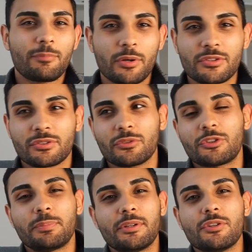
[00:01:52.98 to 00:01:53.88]
personal
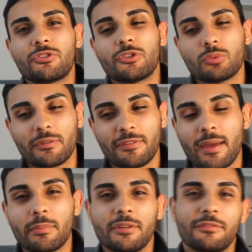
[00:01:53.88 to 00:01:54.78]
experiences with
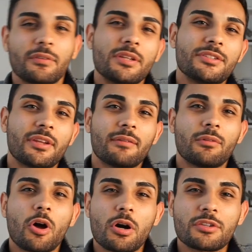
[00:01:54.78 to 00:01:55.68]
family and friends that I've
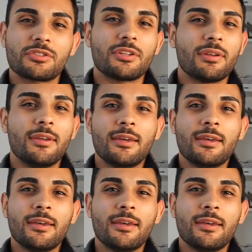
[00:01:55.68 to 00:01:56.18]
lost and